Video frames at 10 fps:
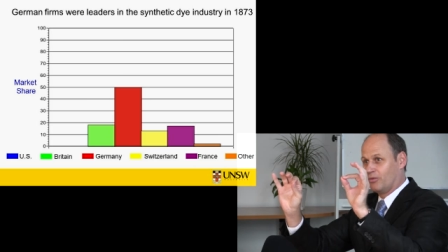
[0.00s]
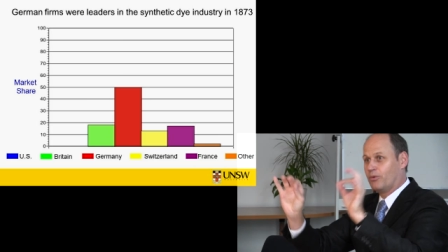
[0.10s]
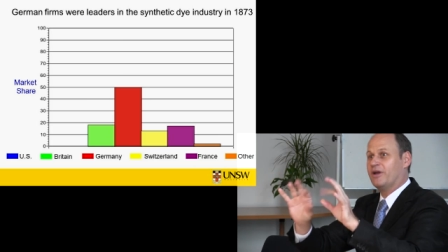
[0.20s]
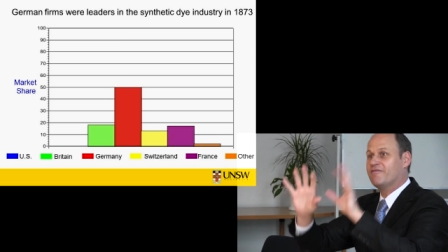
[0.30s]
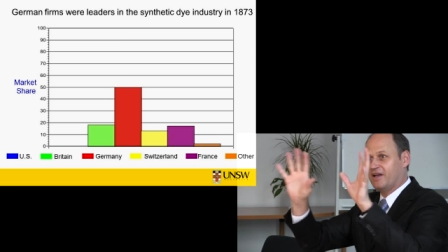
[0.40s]

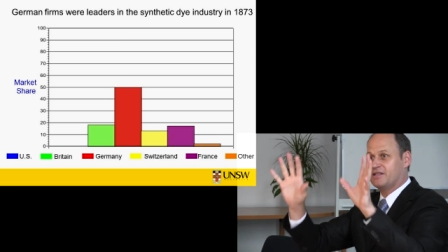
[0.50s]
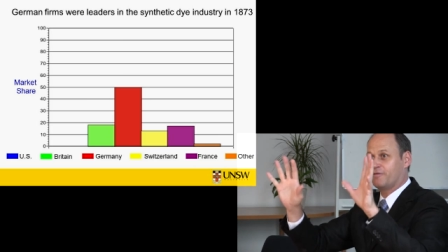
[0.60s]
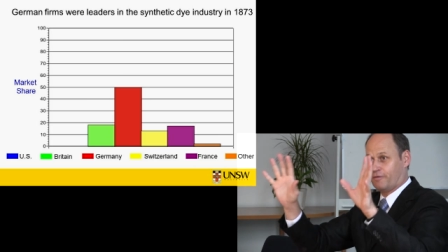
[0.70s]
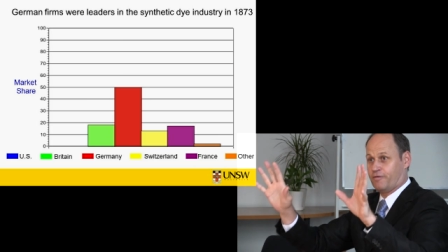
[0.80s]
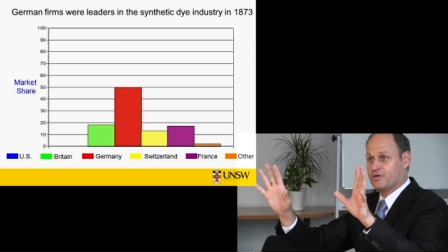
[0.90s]
were
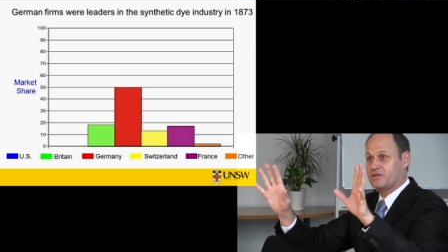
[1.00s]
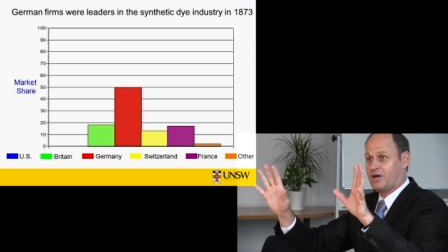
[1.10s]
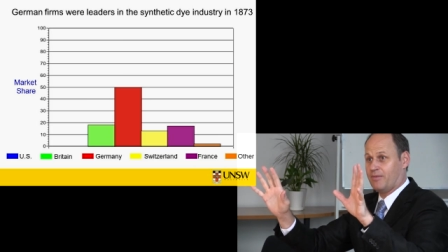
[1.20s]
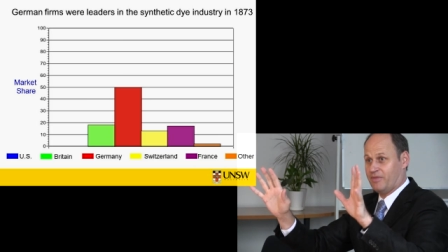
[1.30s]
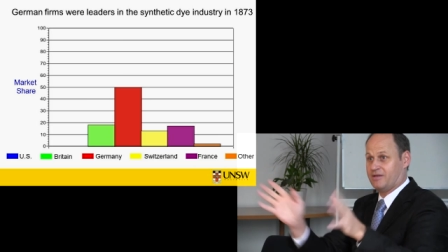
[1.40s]
invented for the first
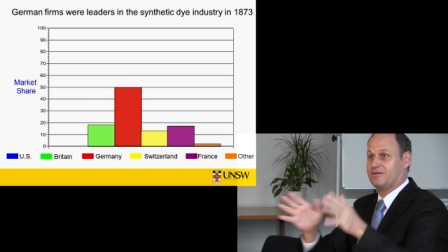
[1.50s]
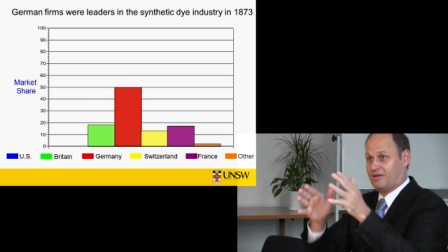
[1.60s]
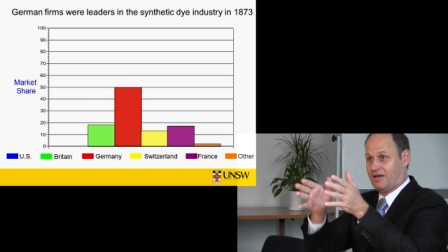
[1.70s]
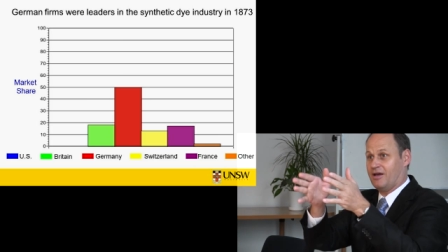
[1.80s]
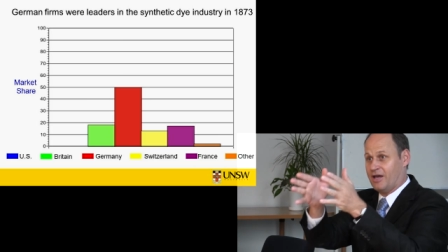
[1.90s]
time, that
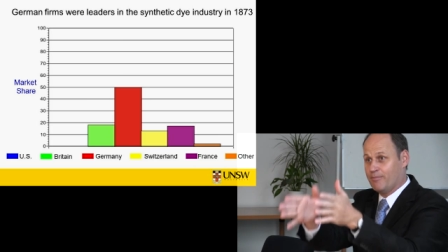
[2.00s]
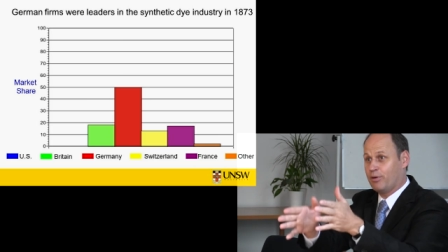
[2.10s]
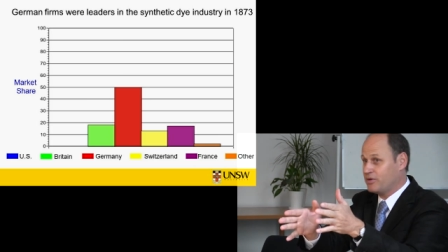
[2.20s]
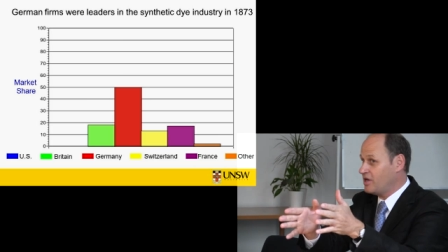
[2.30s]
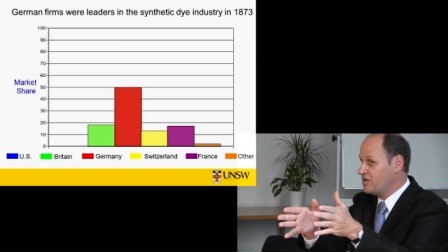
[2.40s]

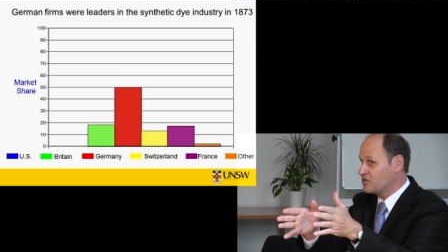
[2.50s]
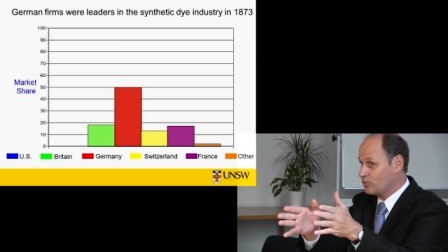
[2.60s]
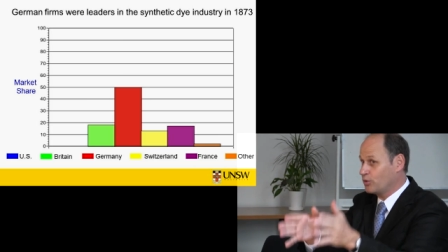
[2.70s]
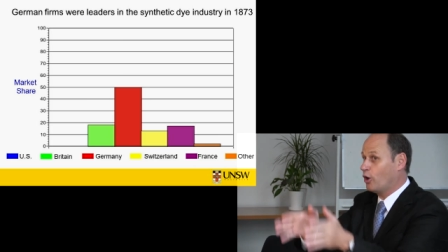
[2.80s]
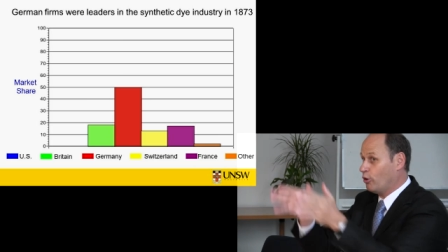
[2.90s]

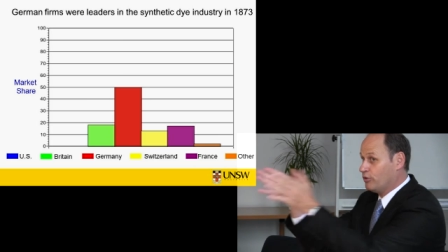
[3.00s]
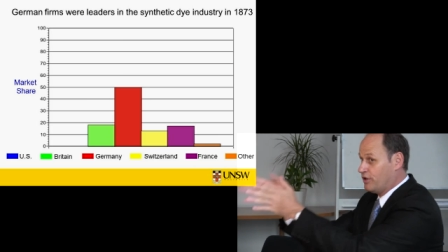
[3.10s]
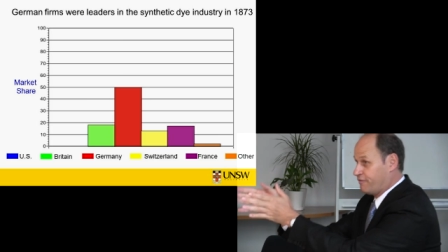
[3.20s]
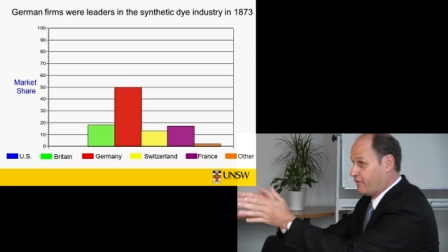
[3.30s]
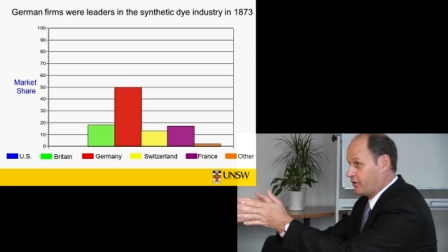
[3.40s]
employees would
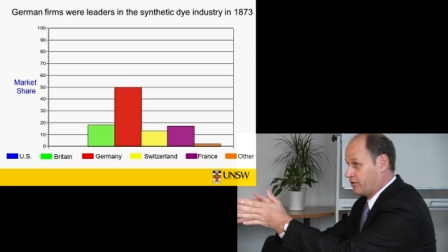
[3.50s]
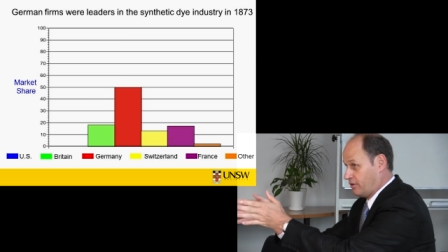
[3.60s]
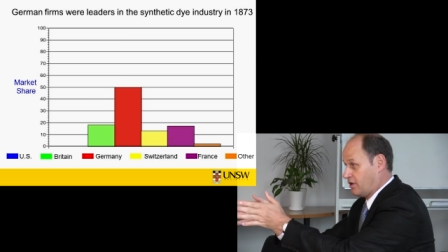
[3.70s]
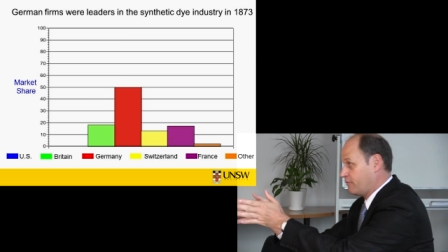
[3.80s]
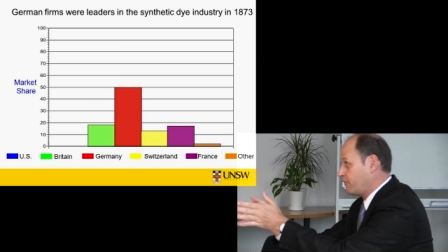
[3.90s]
only
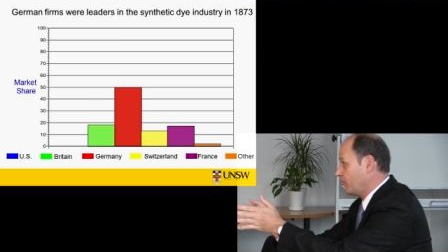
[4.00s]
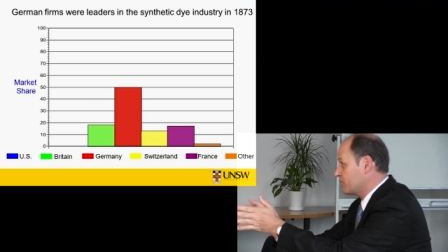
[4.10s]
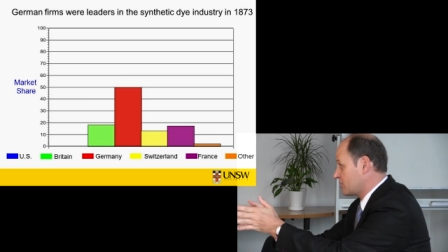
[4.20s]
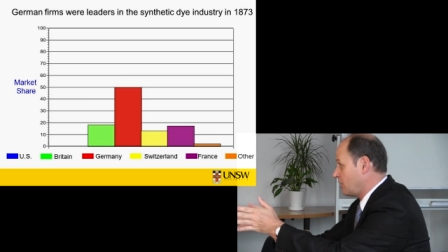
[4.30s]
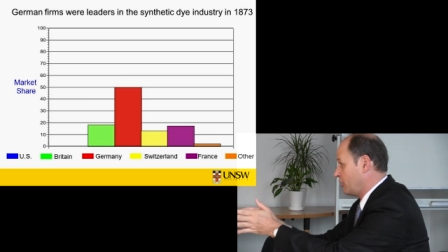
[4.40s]

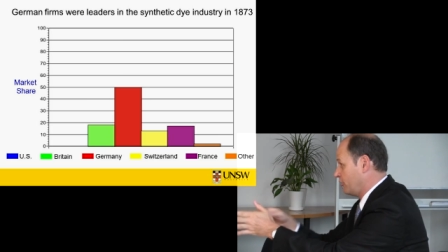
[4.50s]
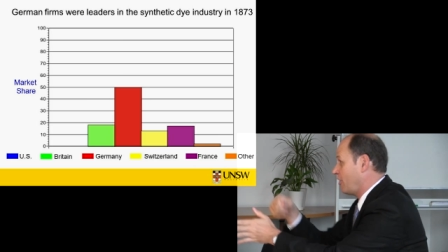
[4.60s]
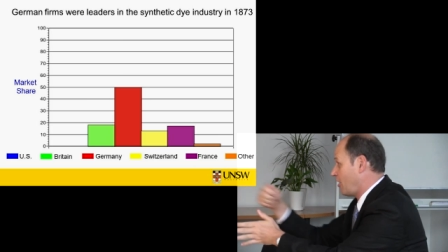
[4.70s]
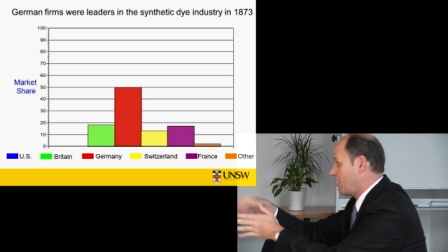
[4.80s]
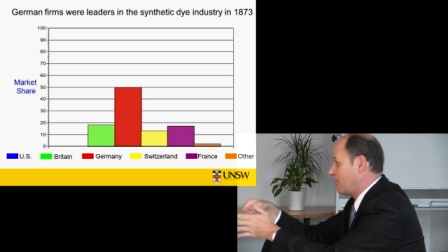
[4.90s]
focus
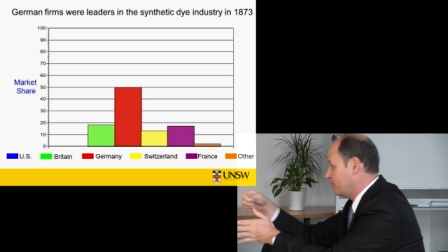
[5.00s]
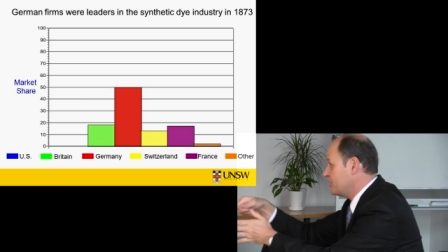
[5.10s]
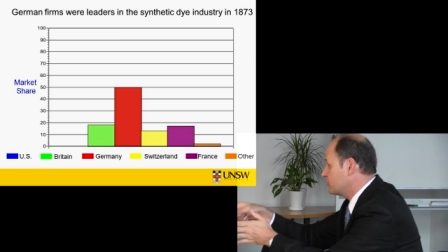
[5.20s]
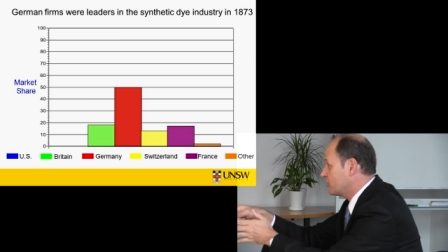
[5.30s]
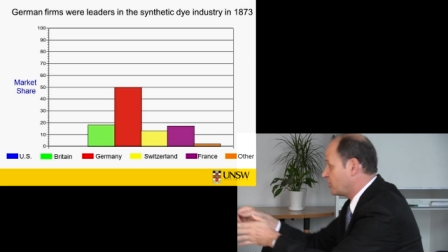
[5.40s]
on
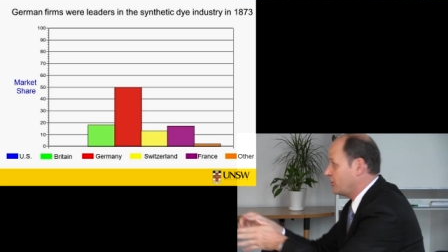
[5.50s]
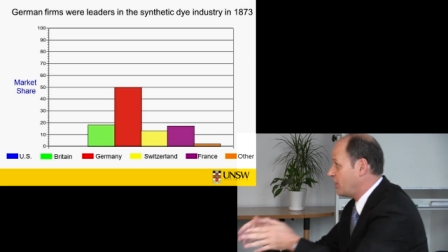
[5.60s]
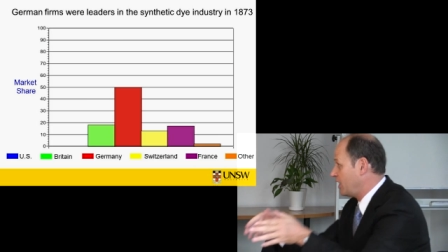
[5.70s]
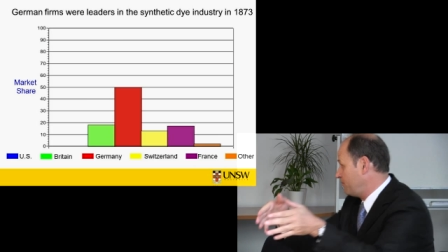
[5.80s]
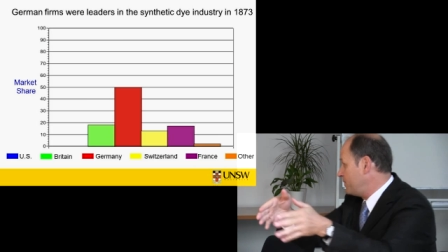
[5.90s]
research
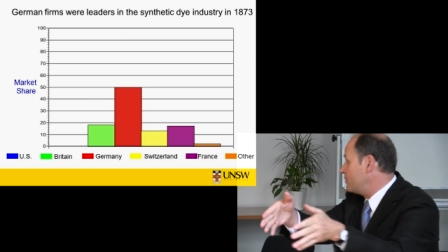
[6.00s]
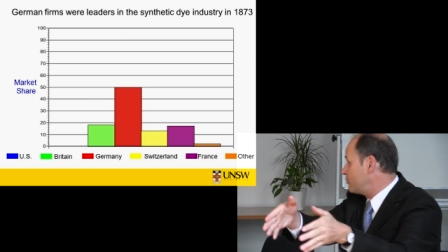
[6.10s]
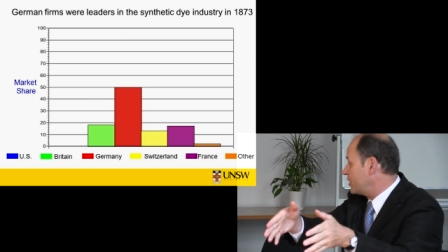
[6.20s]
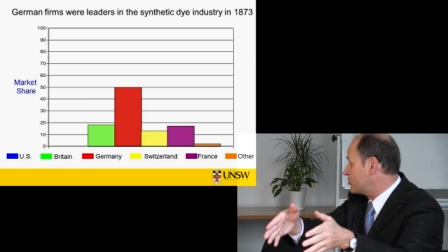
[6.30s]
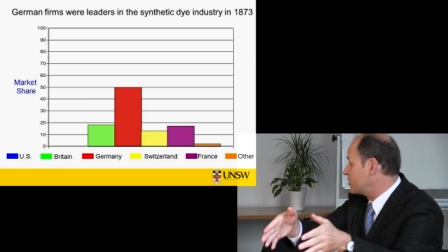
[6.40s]
and not
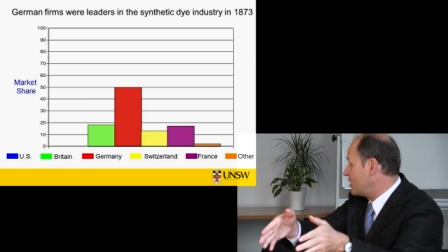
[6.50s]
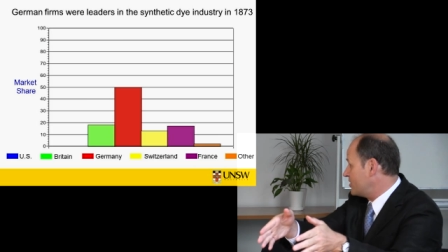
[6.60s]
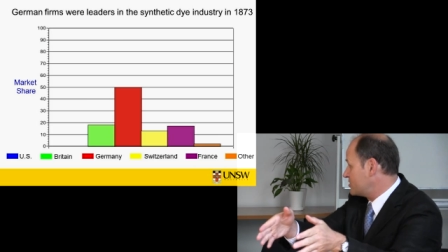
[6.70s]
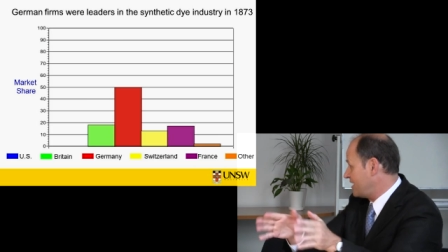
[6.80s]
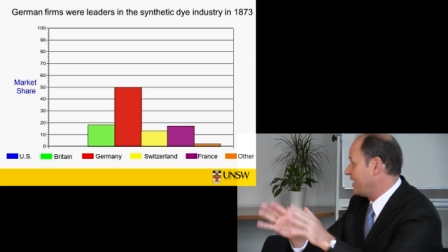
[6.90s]
being production chemists.